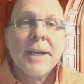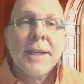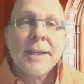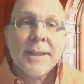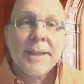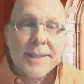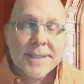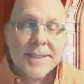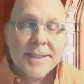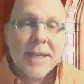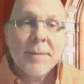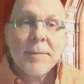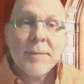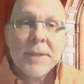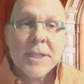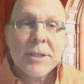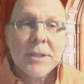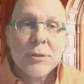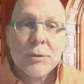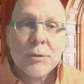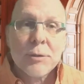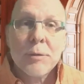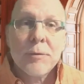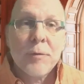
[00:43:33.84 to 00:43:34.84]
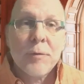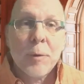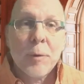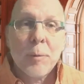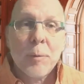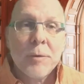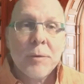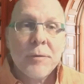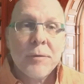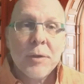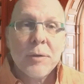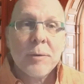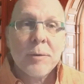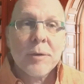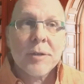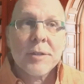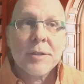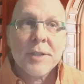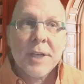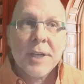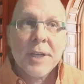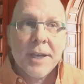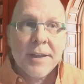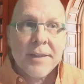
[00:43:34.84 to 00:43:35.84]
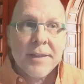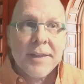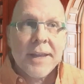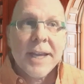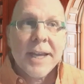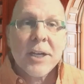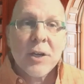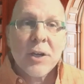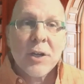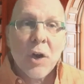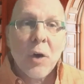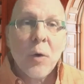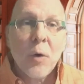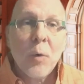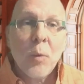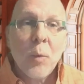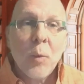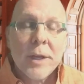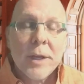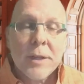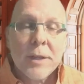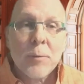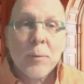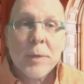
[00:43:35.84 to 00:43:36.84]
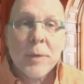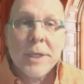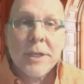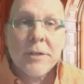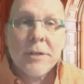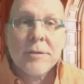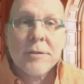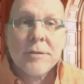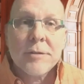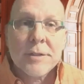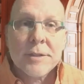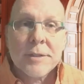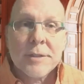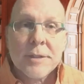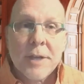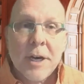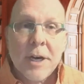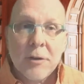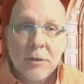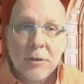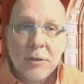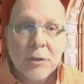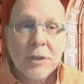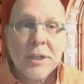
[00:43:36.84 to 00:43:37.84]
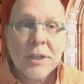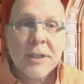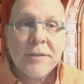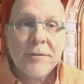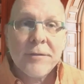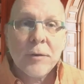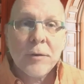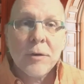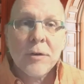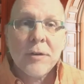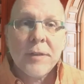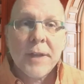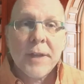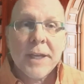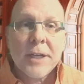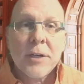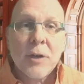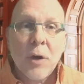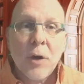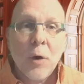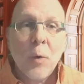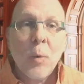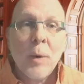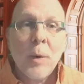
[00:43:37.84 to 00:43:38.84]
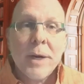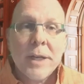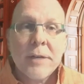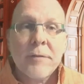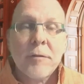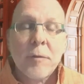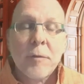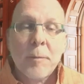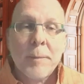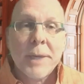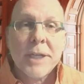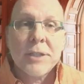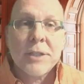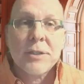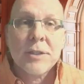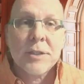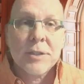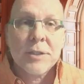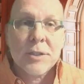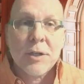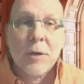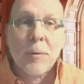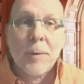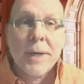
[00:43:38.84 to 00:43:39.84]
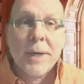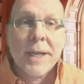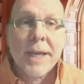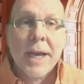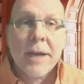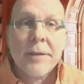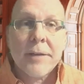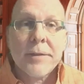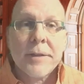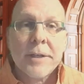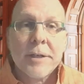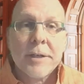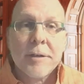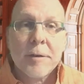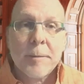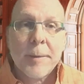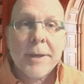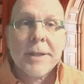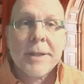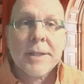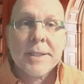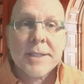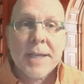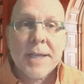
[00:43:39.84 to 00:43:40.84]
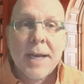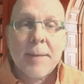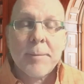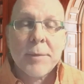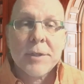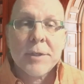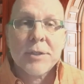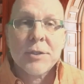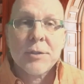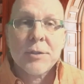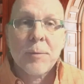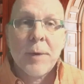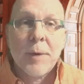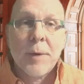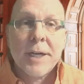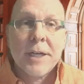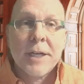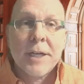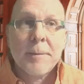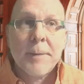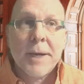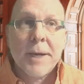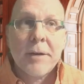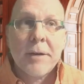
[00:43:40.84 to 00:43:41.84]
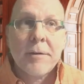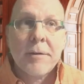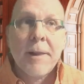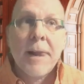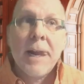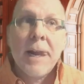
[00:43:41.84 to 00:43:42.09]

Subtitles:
The same thing is true for reviewers. They know what readers are looking for. They know what information is already out there about the topics you're writing about.